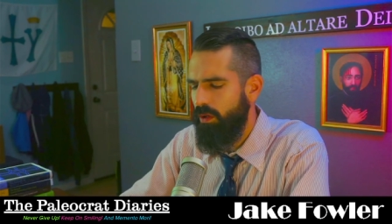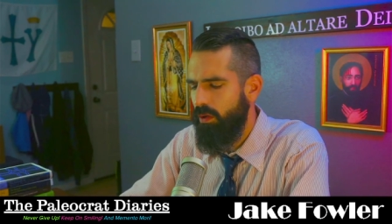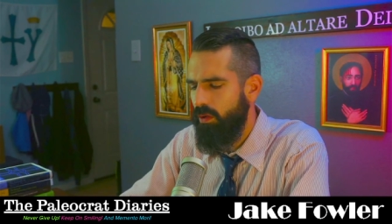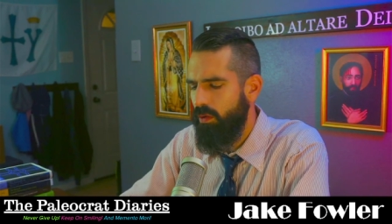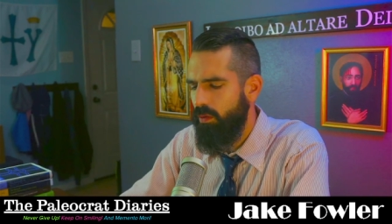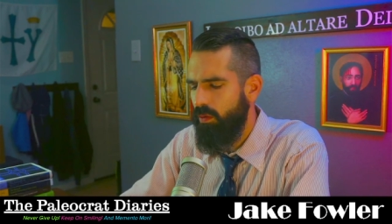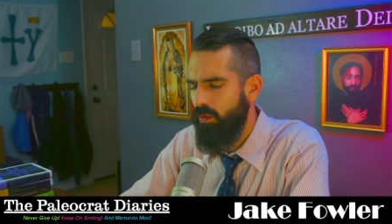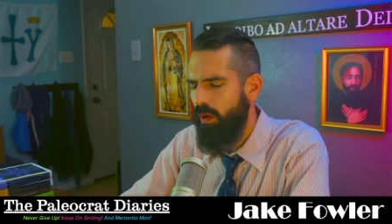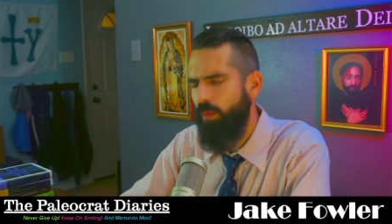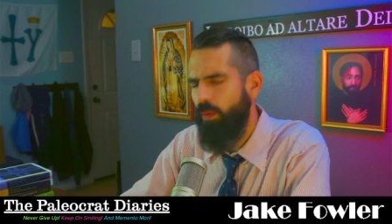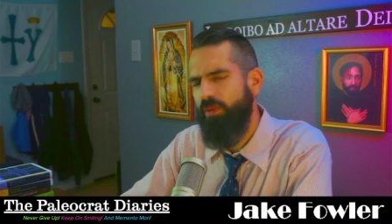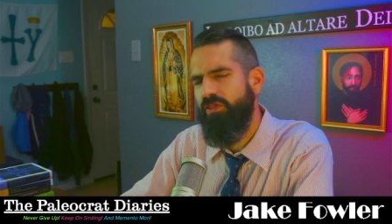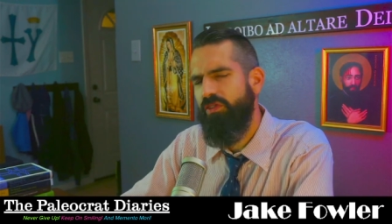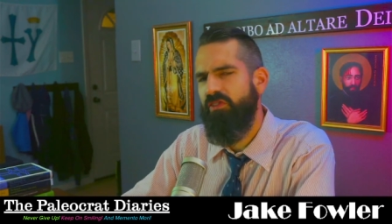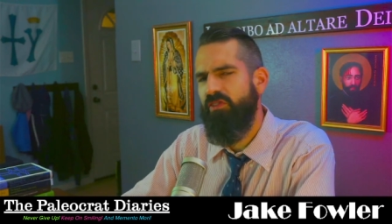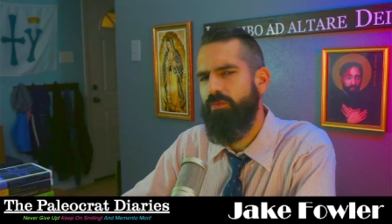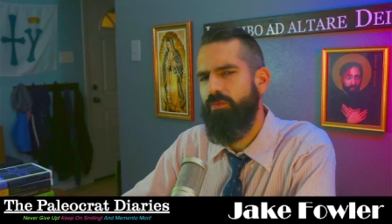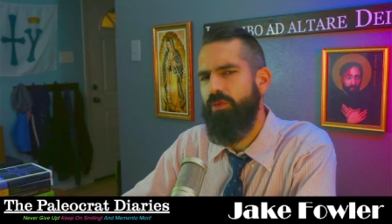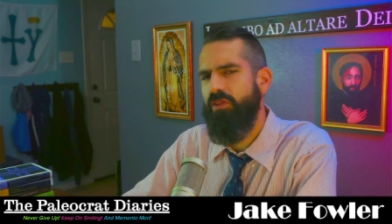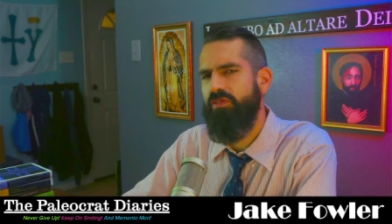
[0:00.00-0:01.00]
What was
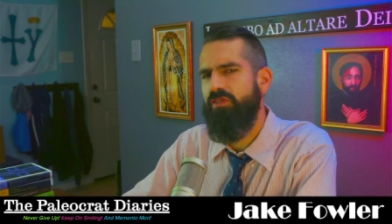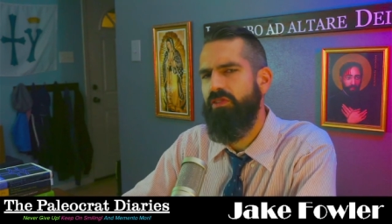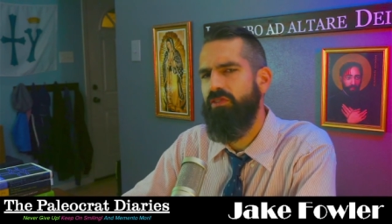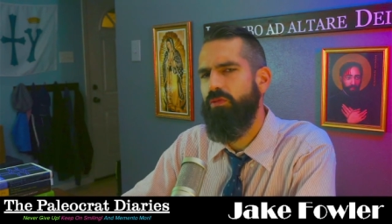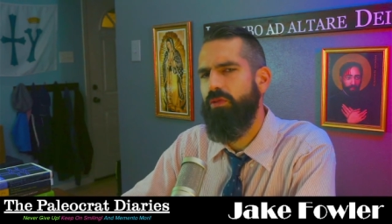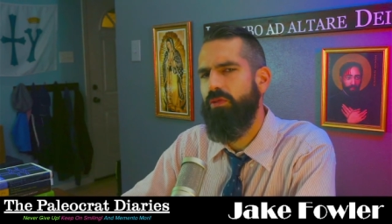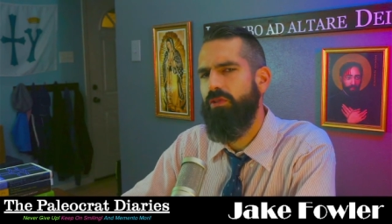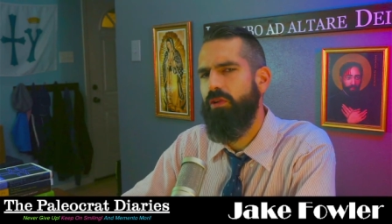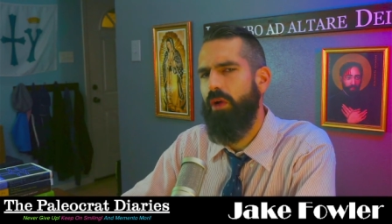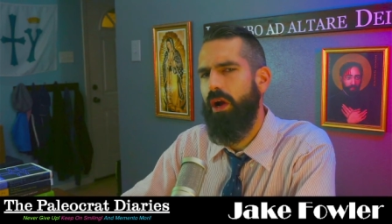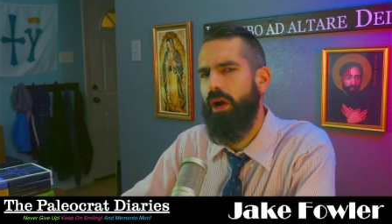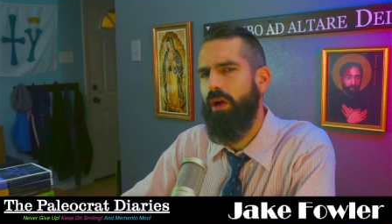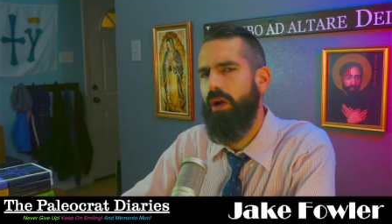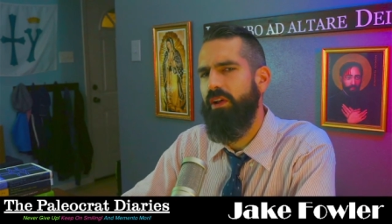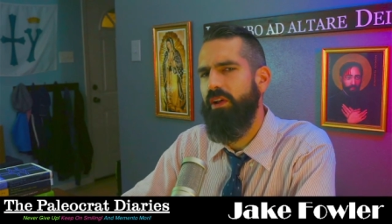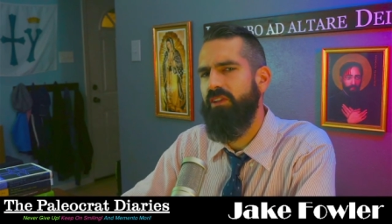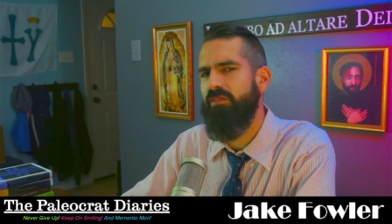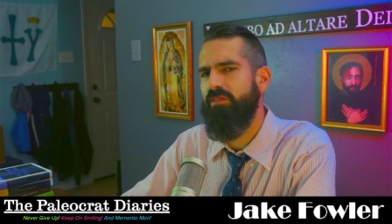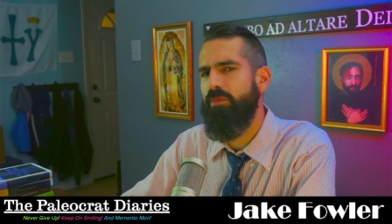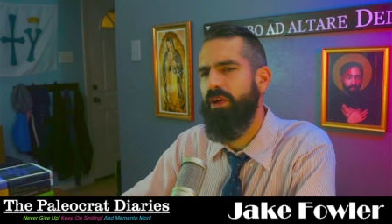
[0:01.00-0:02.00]
this business with Gregory
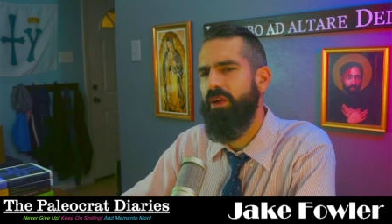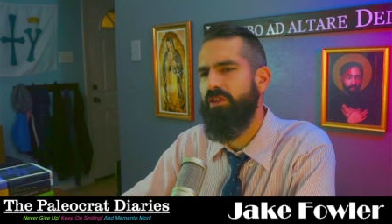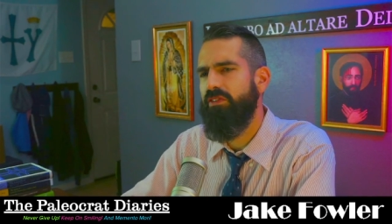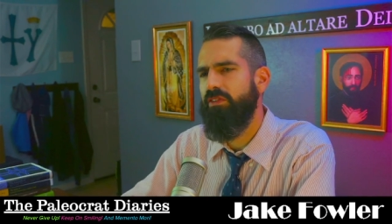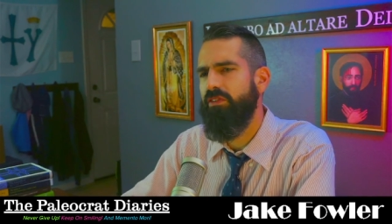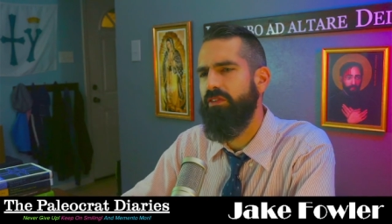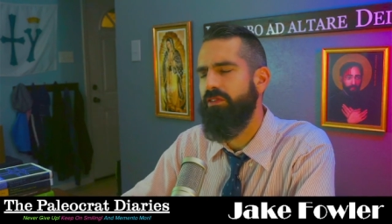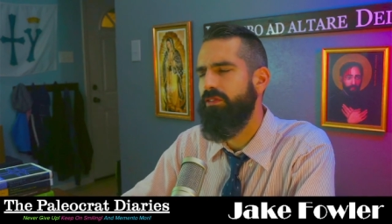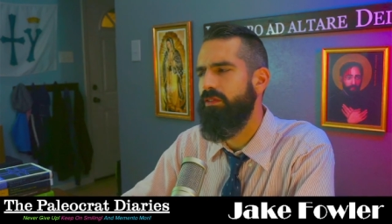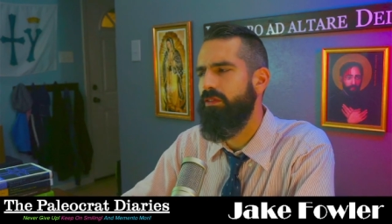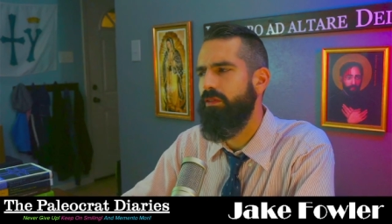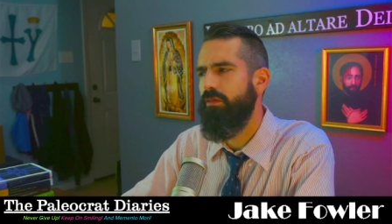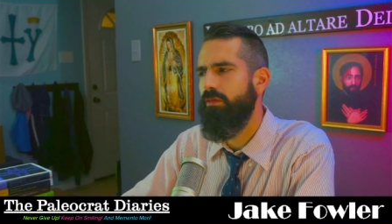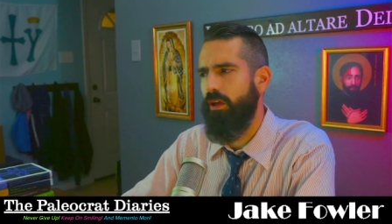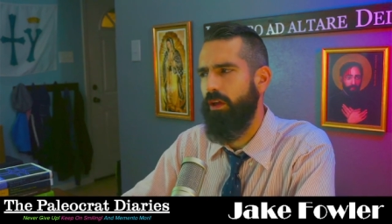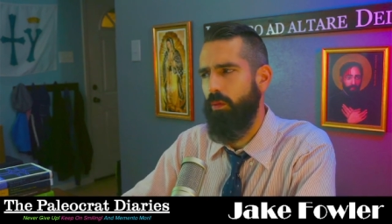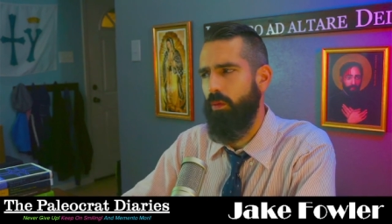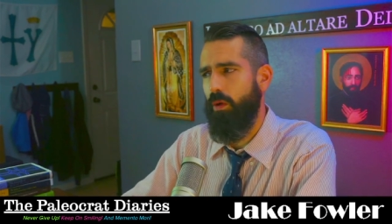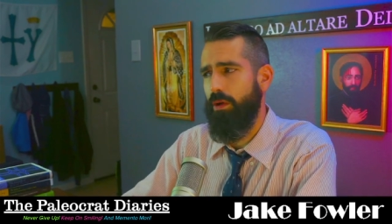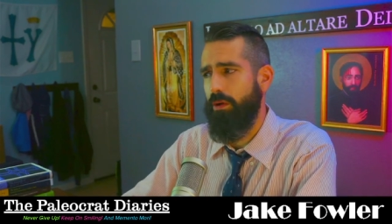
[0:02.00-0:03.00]
Asbestos, they
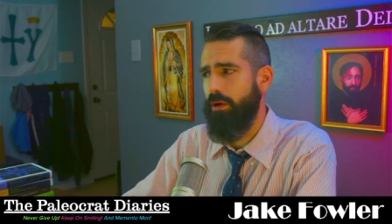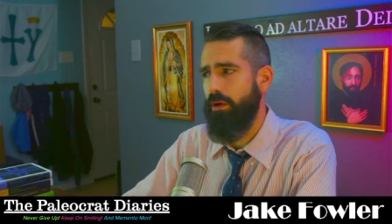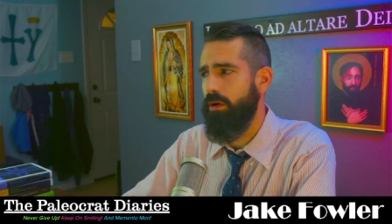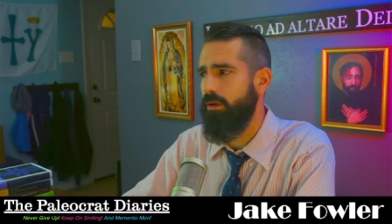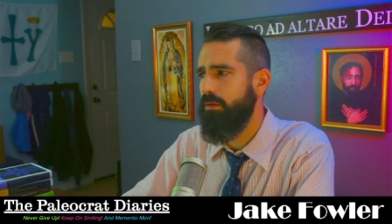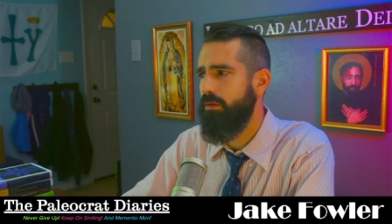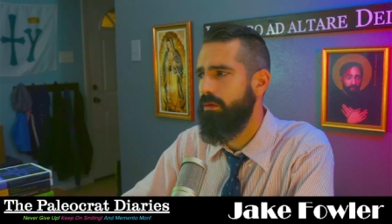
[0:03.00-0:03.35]
wonder?